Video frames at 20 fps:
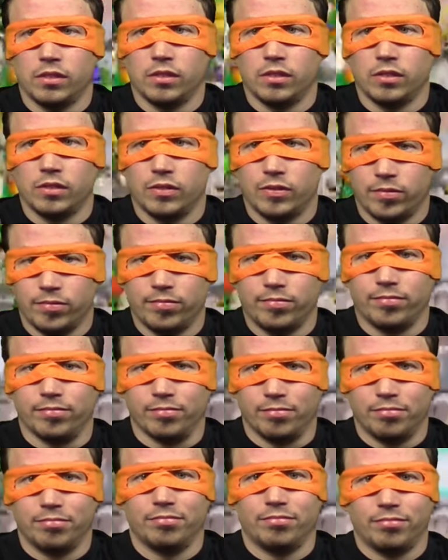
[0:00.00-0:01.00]

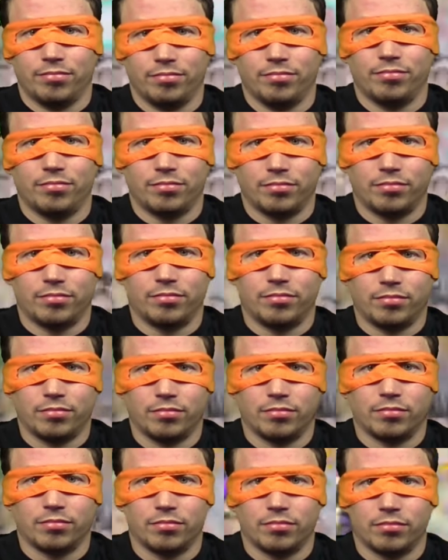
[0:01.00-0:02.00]

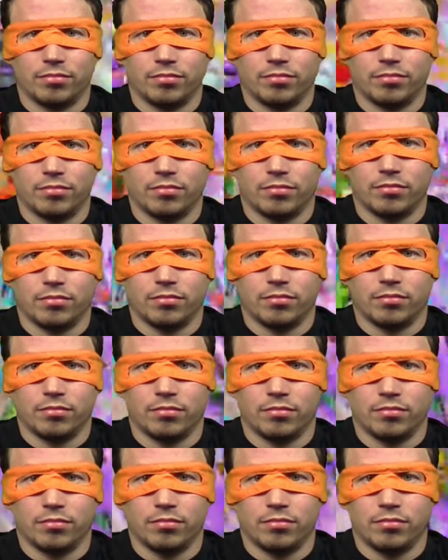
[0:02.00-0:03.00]

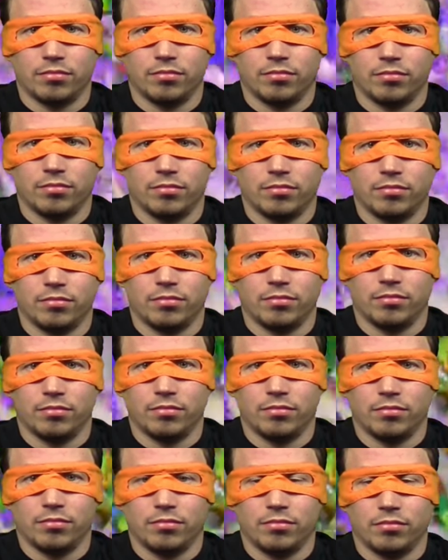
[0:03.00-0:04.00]

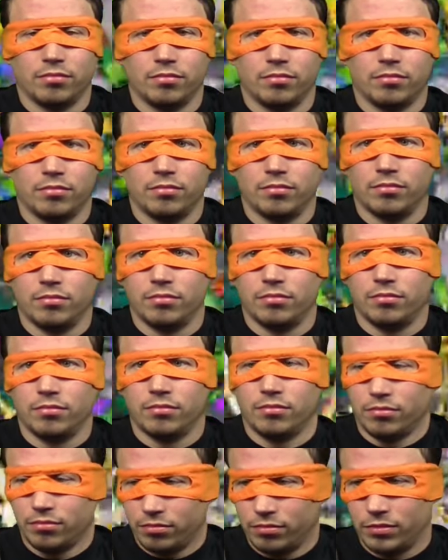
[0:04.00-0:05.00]

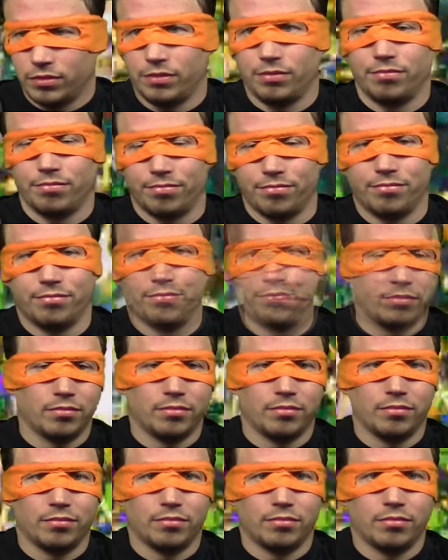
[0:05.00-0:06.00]

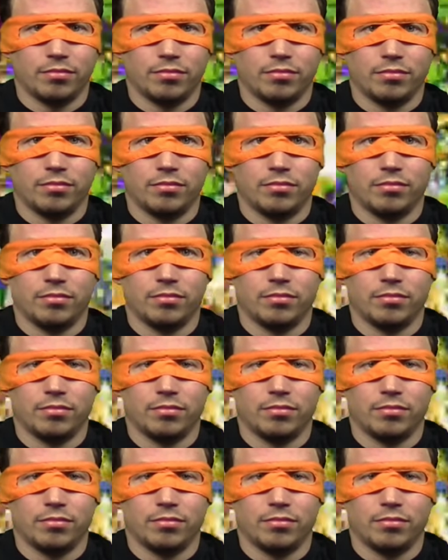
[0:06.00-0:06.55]
(silent)